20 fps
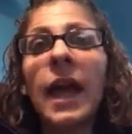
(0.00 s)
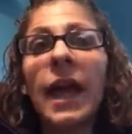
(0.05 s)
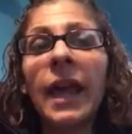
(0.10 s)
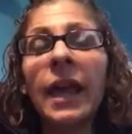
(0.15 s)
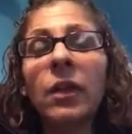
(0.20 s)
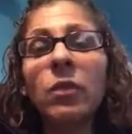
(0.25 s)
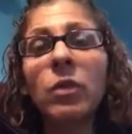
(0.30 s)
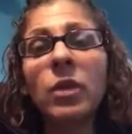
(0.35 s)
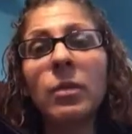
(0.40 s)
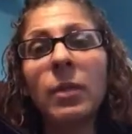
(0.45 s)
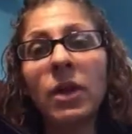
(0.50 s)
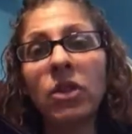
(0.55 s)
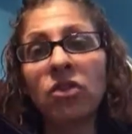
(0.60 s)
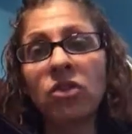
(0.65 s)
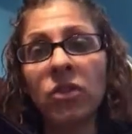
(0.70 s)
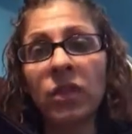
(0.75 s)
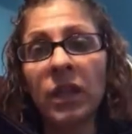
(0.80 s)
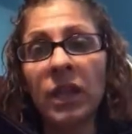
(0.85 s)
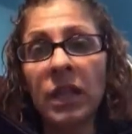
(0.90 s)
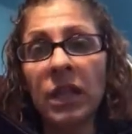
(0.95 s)
And we make
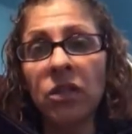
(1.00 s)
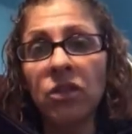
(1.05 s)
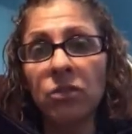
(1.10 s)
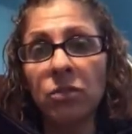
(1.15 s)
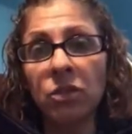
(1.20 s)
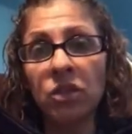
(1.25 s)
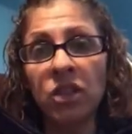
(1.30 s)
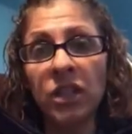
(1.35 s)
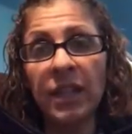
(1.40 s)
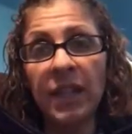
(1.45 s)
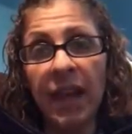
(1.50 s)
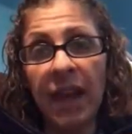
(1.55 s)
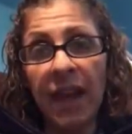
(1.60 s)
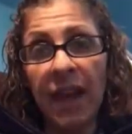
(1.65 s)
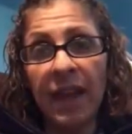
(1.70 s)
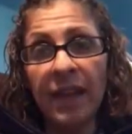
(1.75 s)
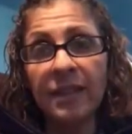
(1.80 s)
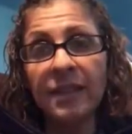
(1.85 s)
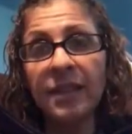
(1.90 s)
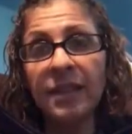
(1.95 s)
sure that each machine
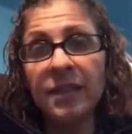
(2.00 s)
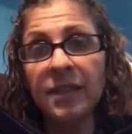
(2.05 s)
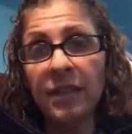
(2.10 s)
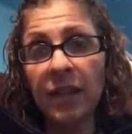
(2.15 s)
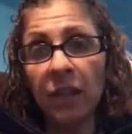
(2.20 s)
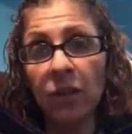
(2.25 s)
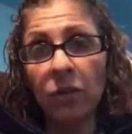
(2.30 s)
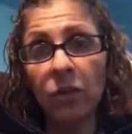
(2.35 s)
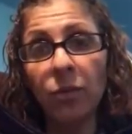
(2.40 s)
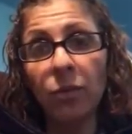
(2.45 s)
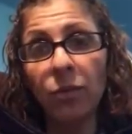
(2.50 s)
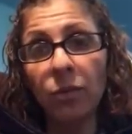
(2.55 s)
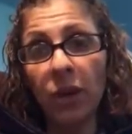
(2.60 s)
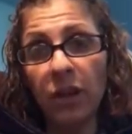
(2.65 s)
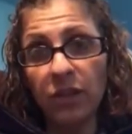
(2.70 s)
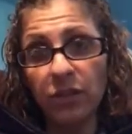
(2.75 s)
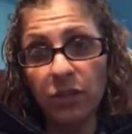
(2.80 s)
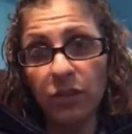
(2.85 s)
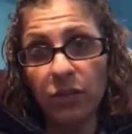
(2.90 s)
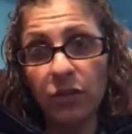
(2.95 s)
has a standard
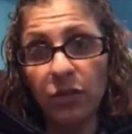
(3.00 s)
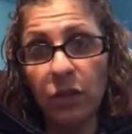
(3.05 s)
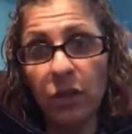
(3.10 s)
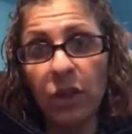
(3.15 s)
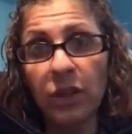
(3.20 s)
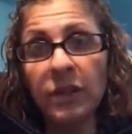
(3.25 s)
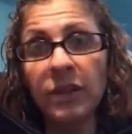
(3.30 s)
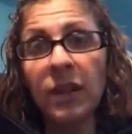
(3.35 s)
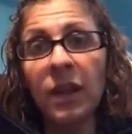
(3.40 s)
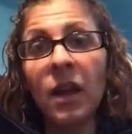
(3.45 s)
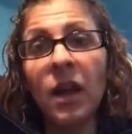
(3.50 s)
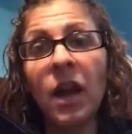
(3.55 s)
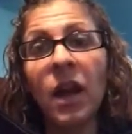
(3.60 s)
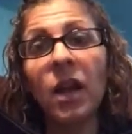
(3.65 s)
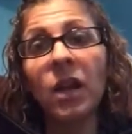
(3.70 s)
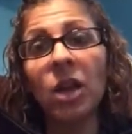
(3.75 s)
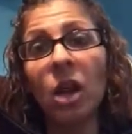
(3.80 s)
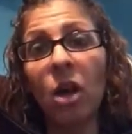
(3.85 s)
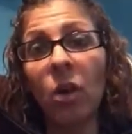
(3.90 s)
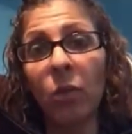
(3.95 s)
presser foot
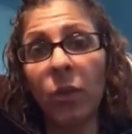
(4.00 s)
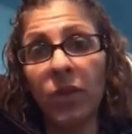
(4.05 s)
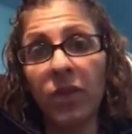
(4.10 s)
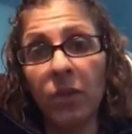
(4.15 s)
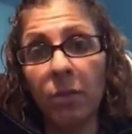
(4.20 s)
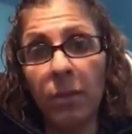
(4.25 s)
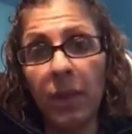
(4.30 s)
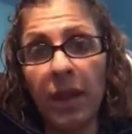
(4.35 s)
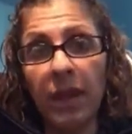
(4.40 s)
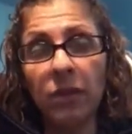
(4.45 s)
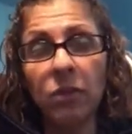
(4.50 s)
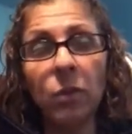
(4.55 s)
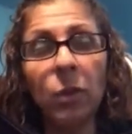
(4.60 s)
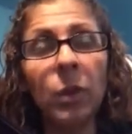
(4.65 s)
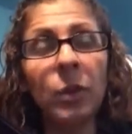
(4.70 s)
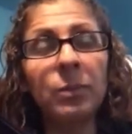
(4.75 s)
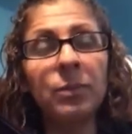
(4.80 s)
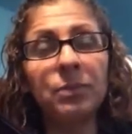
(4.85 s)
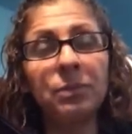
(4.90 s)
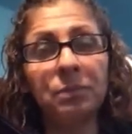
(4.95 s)
along with a
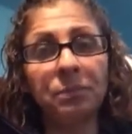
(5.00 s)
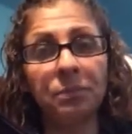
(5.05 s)
manual.